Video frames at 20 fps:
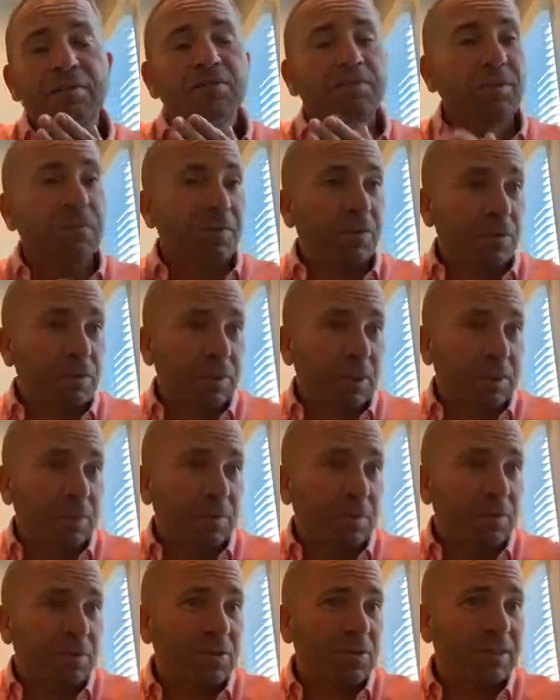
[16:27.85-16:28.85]
reverse
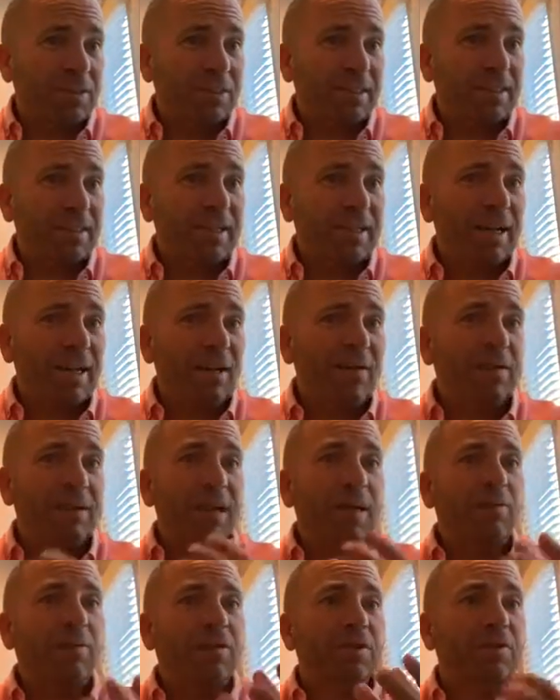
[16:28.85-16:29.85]
osmosis to get that out,
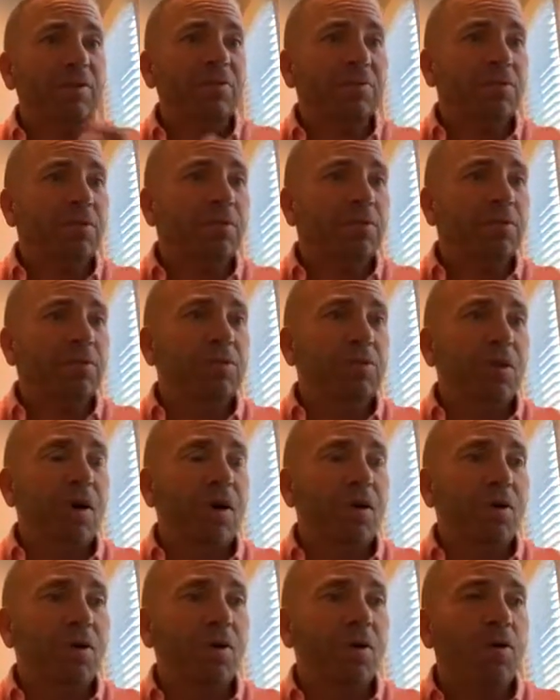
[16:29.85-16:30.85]
and when you use
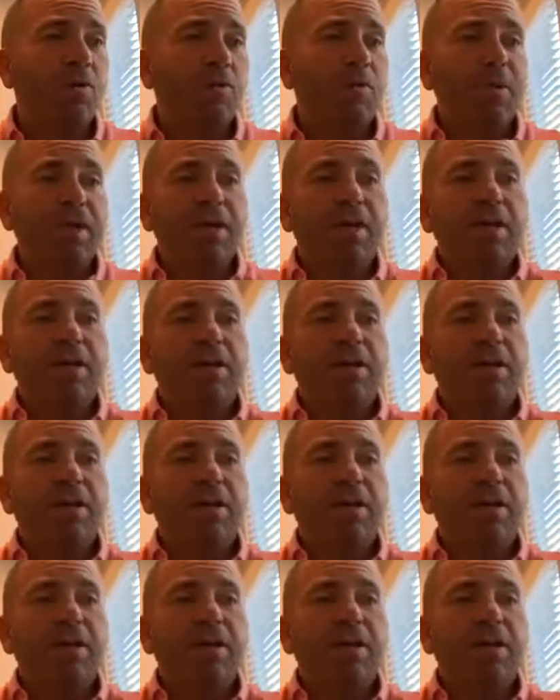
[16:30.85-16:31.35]
RO,